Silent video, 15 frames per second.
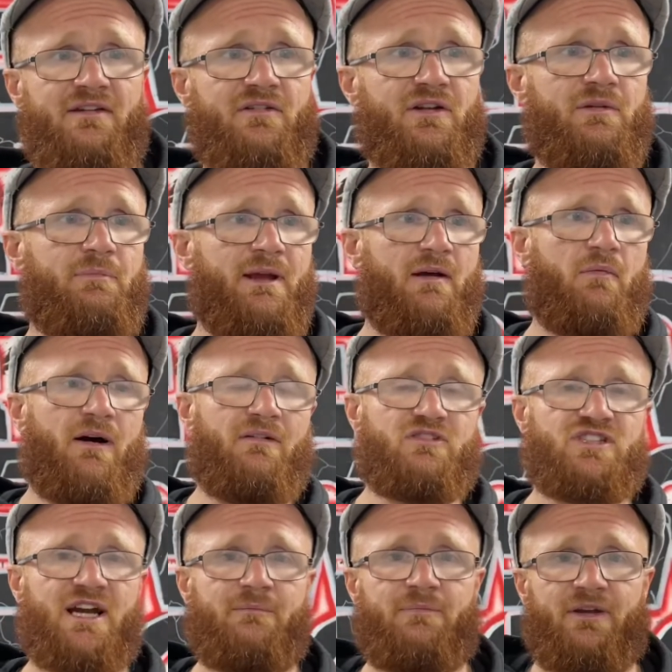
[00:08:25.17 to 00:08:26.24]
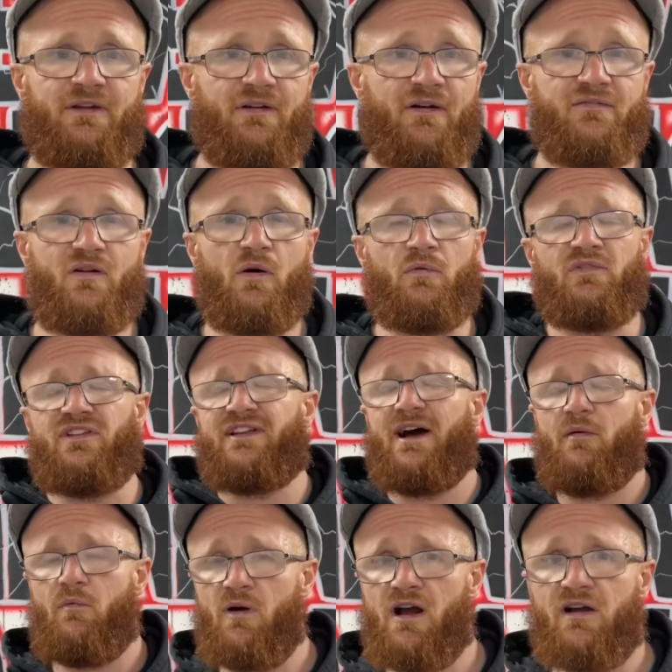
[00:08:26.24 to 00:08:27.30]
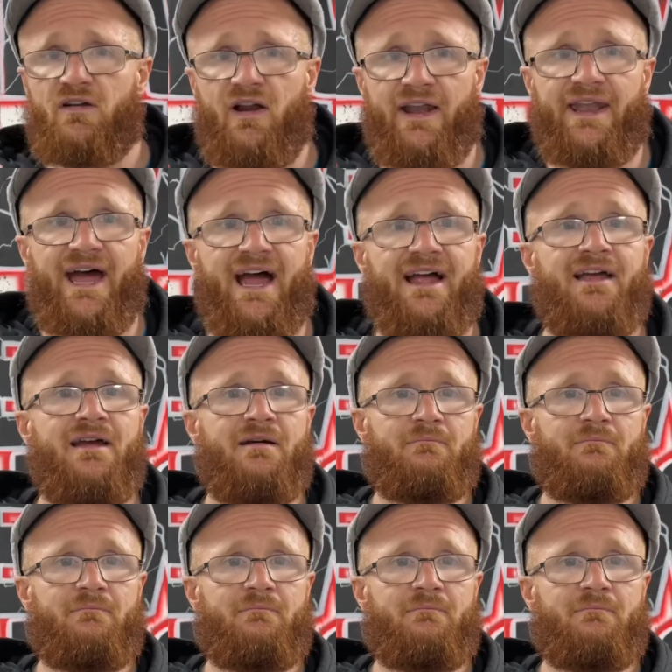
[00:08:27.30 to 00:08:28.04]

you're going to be a world champion. Of course, it don't work like that.